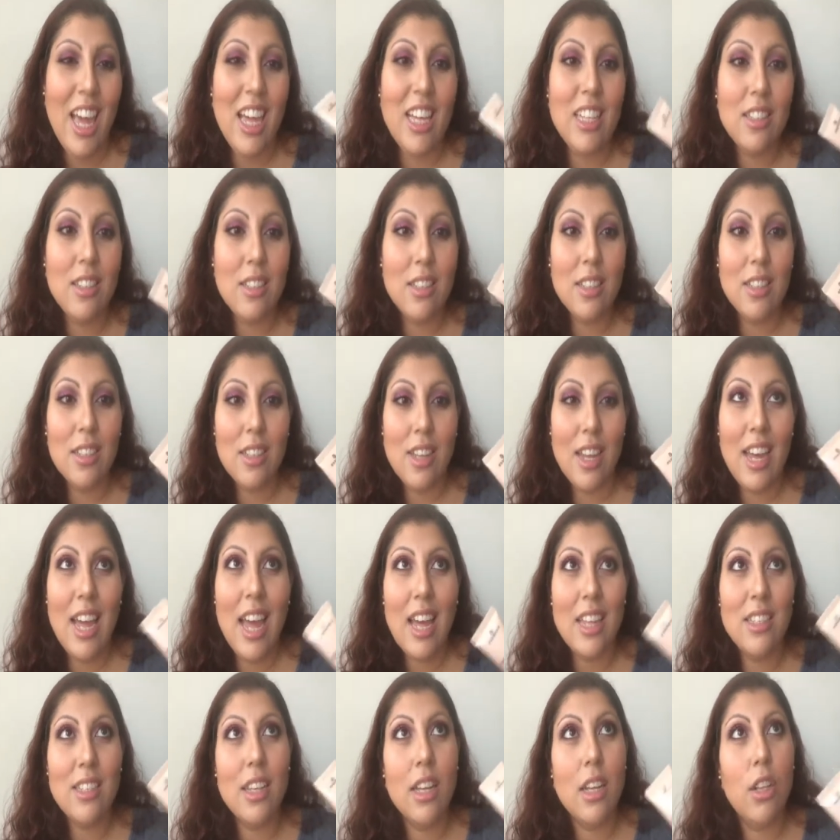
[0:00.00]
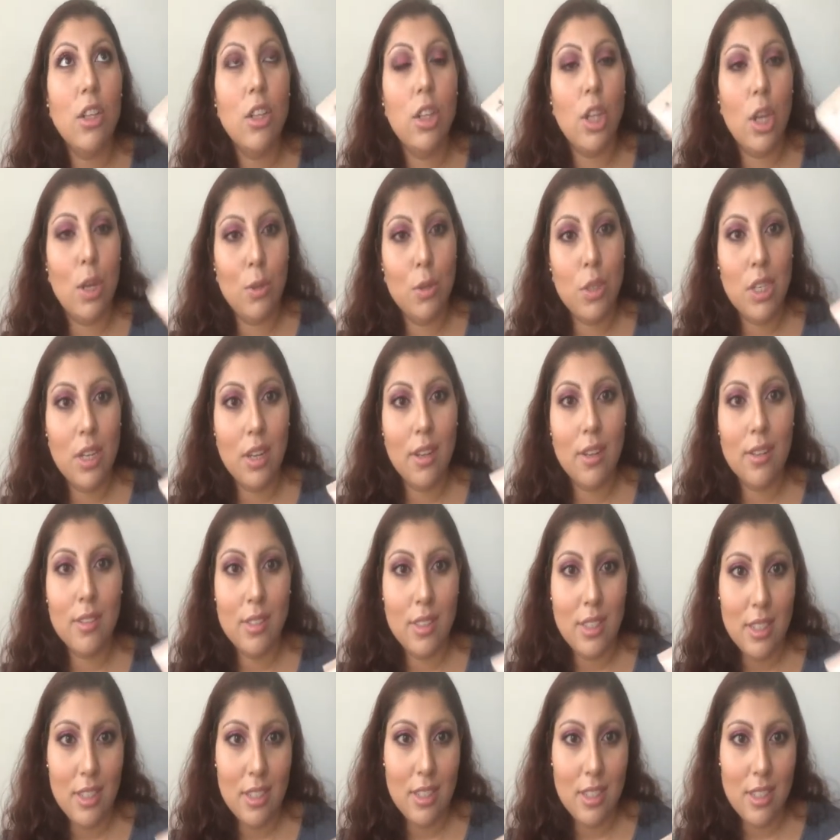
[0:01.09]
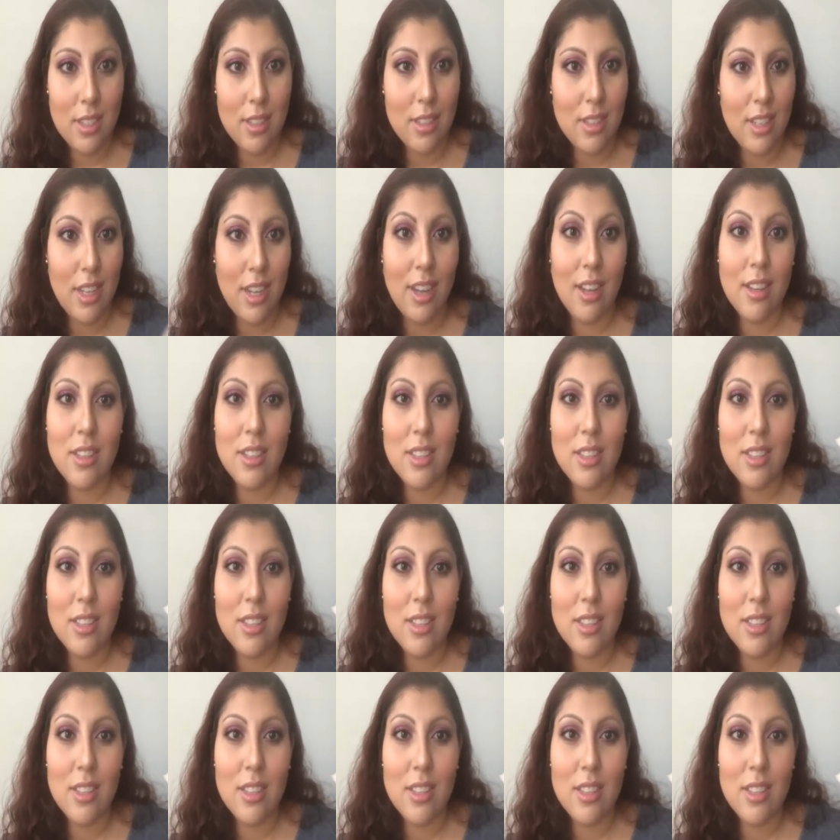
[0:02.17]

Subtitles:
it, it has like a lotion consistency.